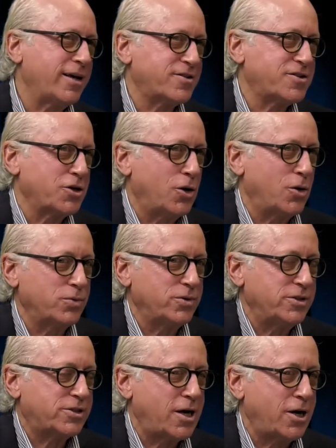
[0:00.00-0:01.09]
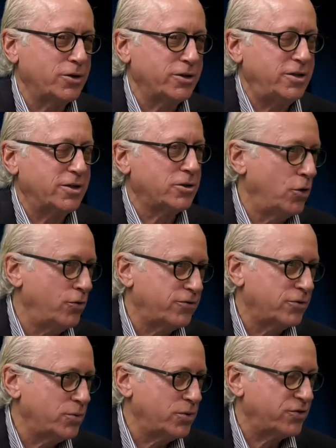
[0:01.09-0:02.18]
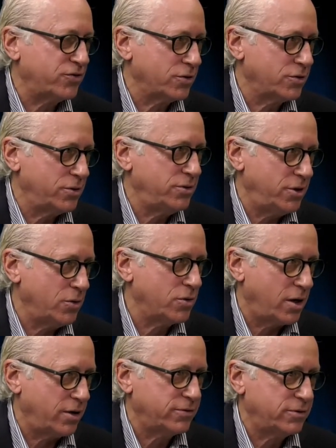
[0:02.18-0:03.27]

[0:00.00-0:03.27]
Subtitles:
to go entirely to clover, which is a good, cover.